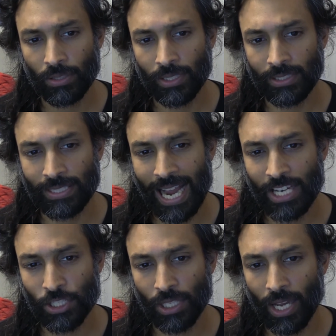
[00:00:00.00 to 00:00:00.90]
this
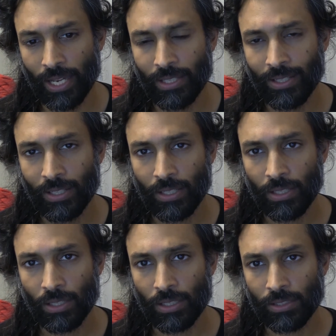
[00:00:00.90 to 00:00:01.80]
dashed line,
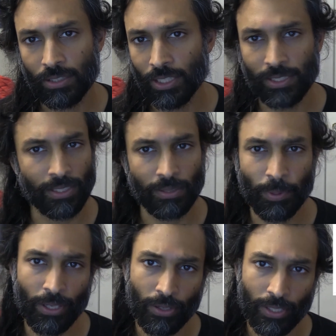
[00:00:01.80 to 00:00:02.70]
just
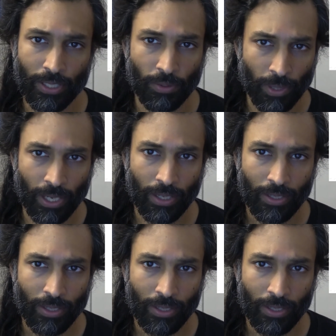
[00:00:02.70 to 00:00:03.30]
disappeared in a way.